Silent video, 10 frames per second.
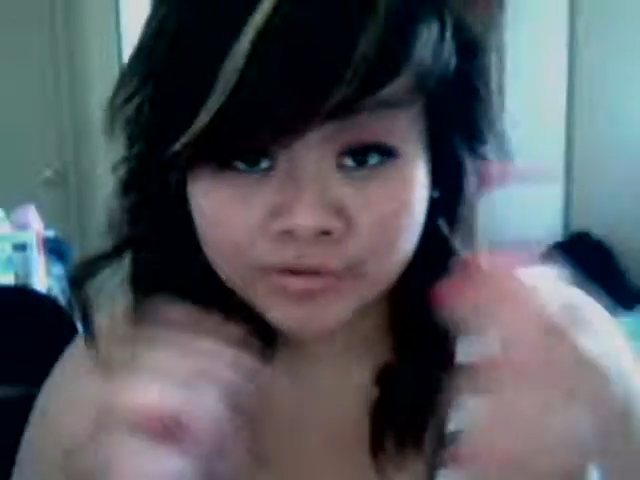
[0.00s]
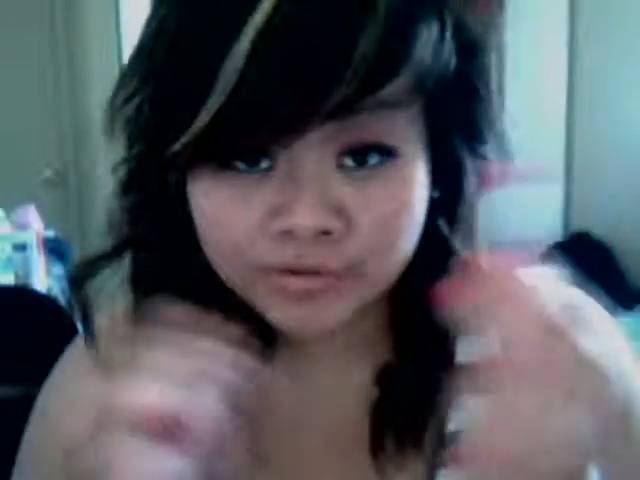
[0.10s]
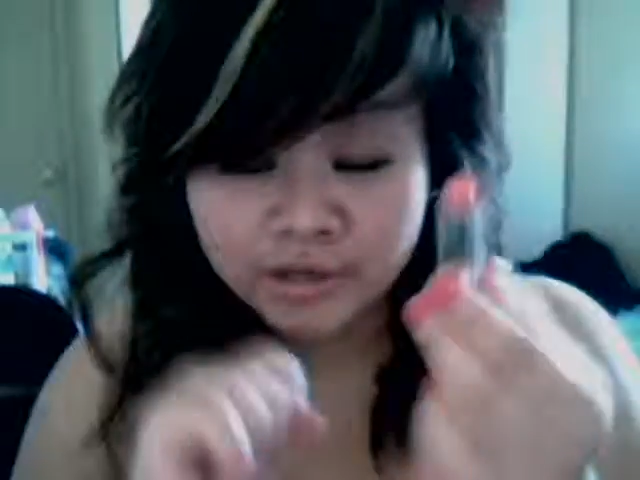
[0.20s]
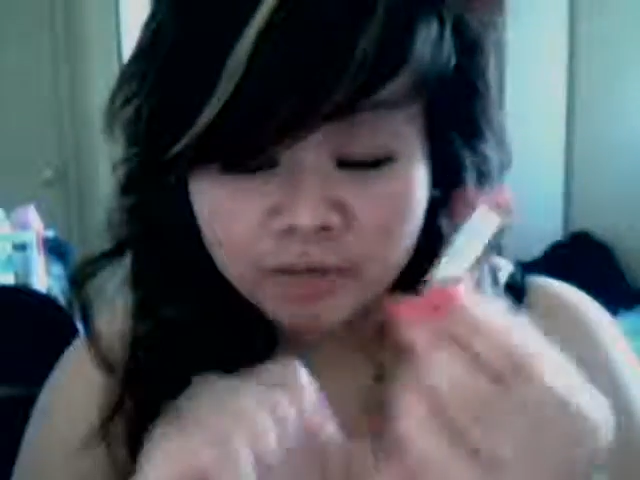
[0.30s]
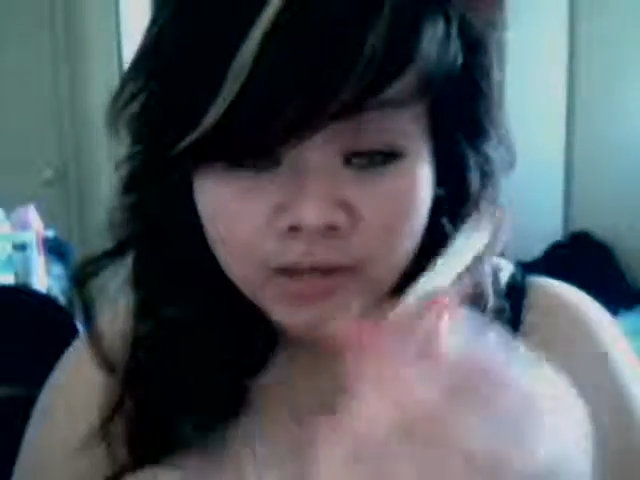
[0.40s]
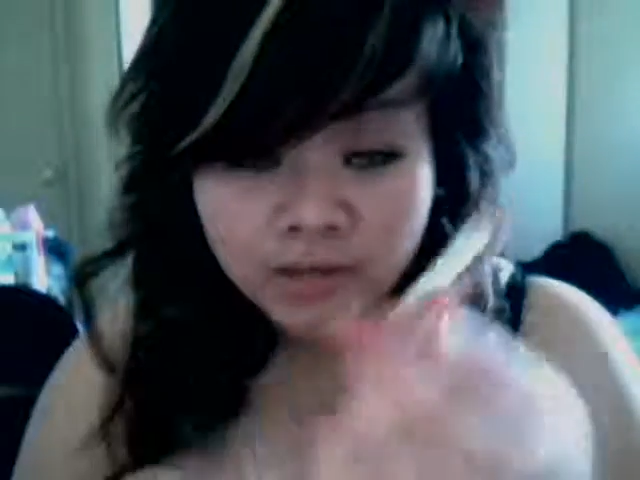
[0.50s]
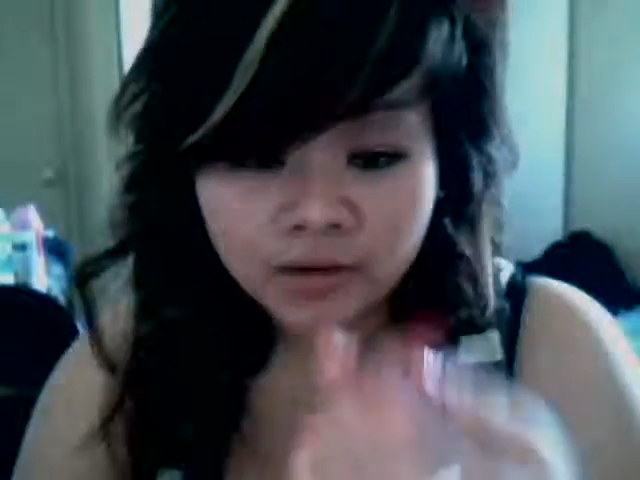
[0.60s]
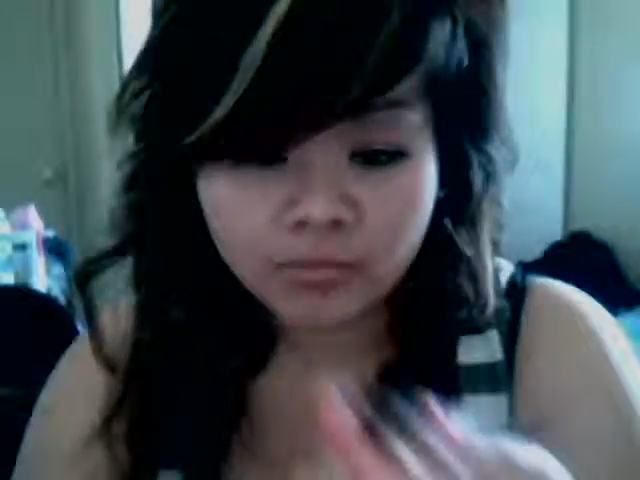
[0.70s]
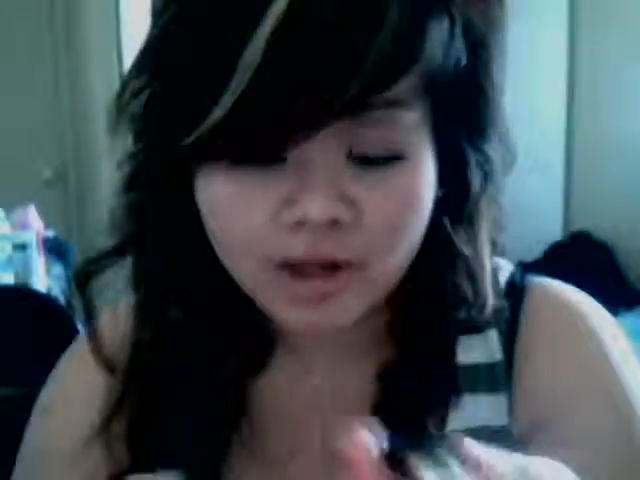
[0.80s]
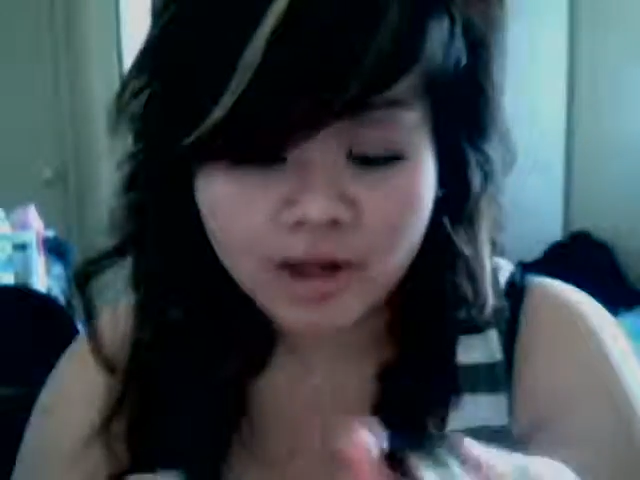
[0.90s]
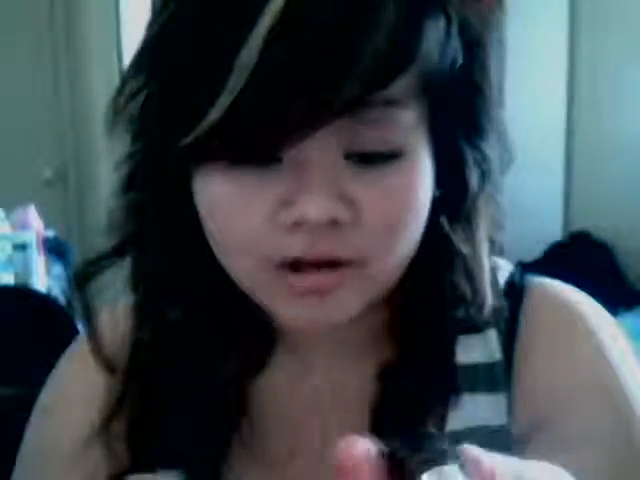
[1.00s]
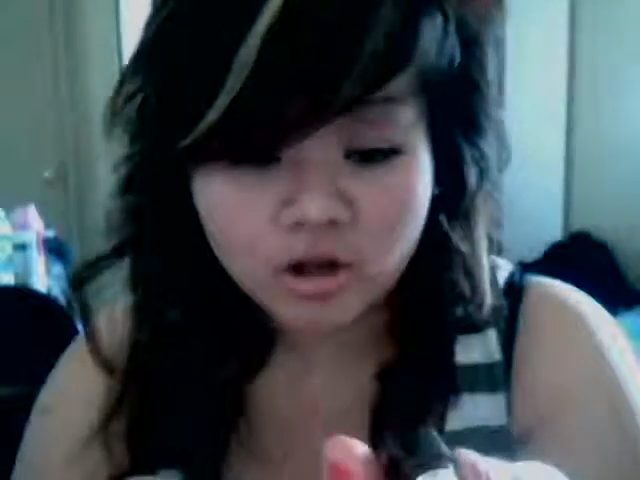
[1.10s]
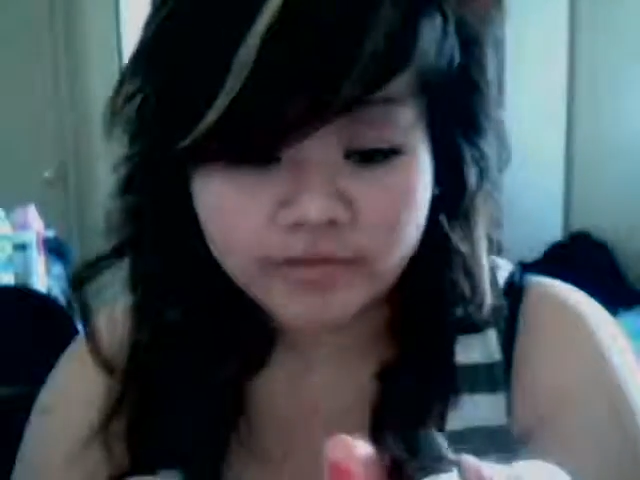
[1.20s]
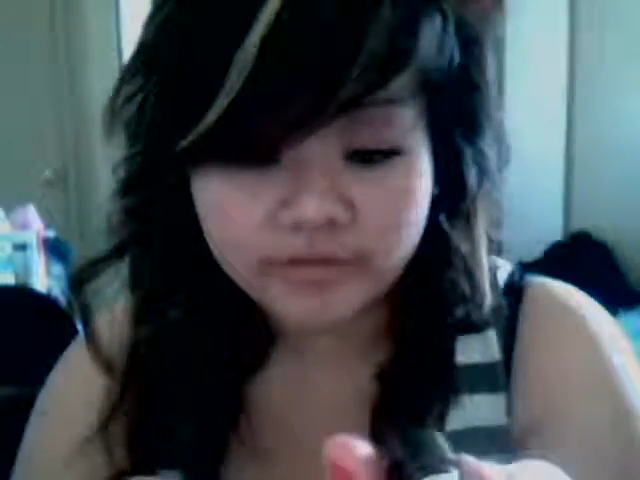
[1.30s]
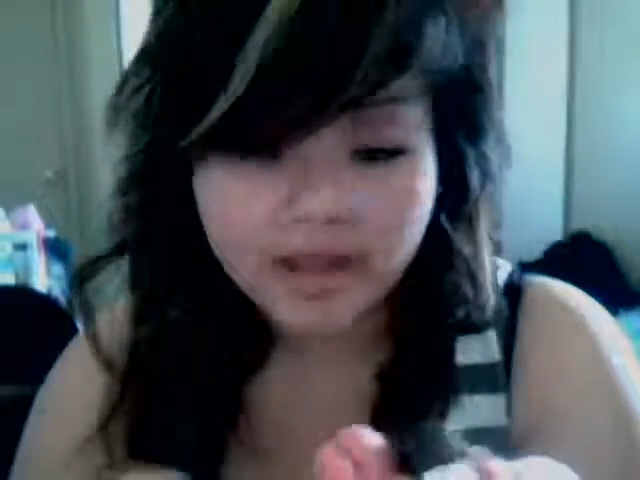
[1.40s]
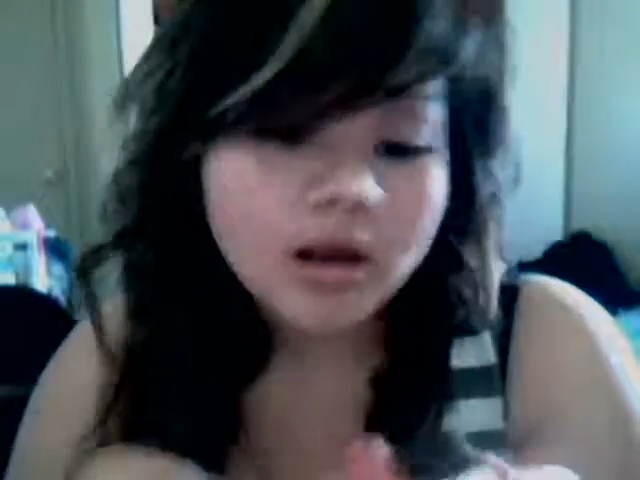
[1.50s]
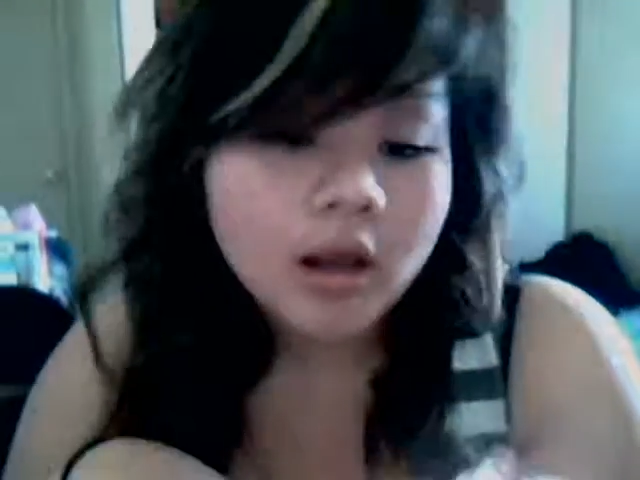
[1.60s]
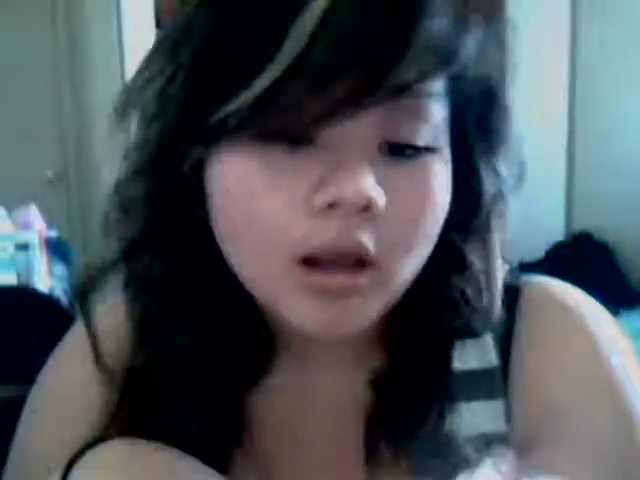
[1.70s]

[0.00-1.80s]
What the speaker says: will see in a minute why I call it that.